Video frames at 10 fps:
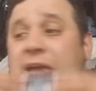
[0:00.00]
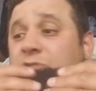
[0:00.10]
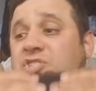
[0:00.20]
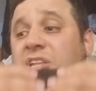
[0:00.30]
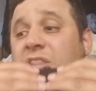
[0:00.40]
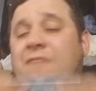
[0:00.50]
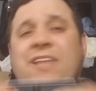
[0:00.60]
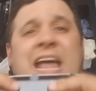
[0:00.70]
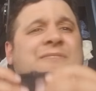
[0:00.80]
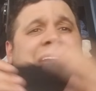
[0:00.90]
I used to love
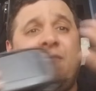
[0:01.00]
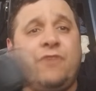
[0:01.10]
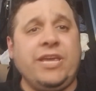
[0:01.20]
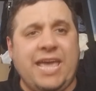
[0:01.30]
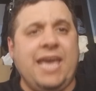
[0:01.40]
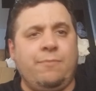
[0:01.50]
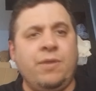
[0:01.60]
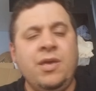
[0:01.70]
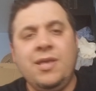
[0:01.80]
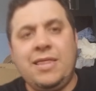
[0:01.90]
it. I have every game
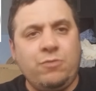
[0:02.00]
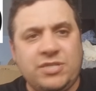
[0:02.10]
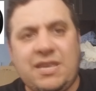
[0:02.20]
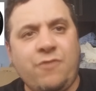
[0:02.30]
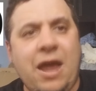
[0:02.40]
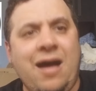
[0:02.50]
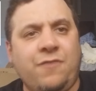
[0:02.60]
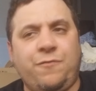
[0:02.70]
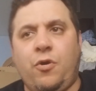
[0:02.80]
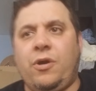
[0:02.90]
that was ever
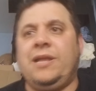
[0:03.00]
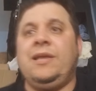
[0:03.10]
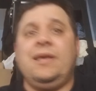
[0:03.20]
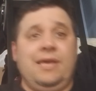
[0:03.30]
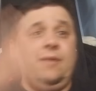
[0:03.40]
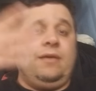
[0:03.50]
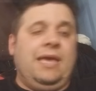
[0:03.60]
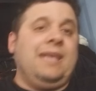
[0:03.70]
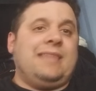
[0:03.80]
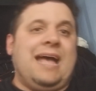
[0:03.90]
out for it
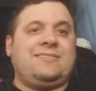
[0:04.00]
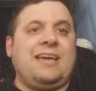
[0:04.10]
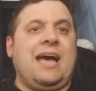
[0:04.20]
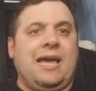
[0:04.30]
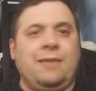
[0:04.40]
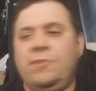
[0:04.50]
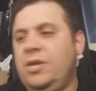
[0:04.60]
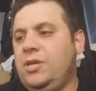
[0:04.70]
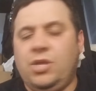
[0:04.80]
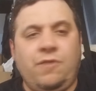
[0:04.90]
in that time.
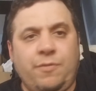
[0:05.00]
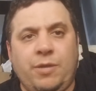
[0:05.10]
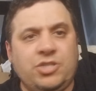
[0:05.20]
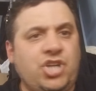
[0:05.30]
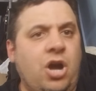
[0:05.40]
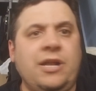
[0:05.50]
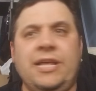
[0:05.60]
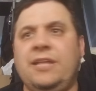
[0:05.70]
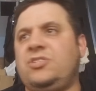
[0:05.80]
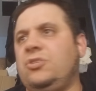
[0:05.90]
You know, from
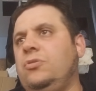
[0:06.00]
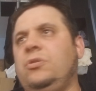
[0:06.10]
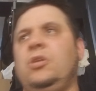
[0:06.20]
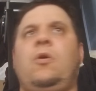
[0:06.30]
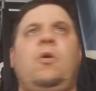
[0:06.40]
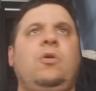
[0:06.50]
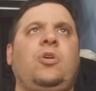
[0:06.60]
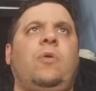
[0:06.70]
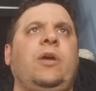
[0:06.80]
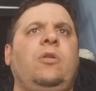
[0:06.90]
Uncharted to you know all,
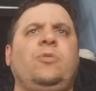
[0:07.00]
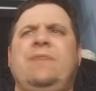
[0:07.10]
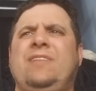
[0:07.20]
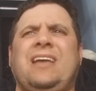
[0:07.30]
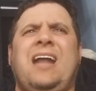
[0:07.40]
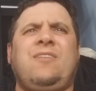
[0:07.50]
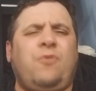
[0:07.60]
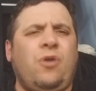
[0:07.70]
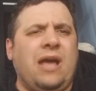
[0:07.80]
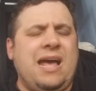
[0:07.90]
going all the way. Even God of
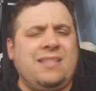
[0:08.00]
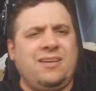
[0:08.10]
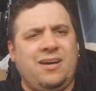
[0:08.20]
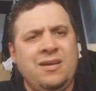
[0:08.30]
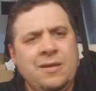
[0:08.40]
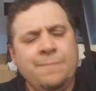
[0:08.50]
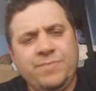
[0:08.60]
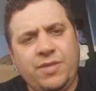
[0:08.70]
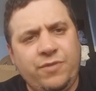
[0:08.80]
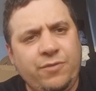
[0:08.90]
War, I had the
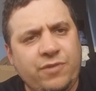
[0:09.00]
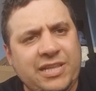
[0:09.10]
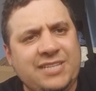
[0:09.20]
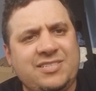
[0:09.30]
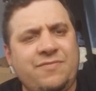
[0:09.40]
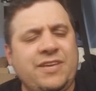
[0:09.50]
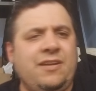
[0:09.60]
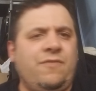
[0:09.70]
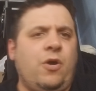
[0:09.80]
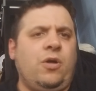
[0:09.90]
the re-release of it
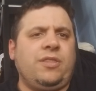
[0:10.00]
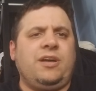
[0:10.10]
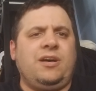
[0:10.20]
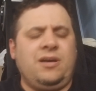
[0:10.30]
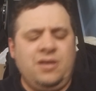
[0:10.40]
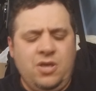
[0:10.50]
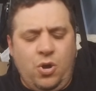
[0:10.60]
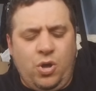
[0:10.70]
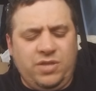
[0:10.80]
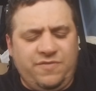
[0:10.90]
of all the
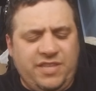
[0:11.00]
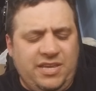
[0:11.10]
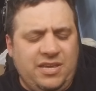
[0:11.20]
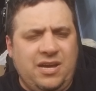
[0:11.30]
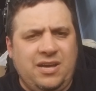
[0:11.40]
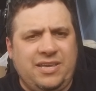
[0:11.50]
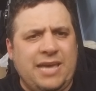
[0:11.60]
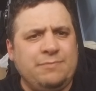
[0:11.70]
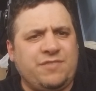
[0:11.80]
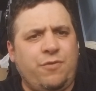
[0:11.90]
all of the uh,
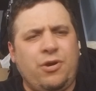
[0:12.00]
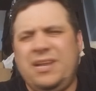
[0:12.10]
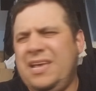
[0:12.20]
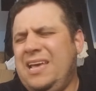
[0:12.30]
games for it.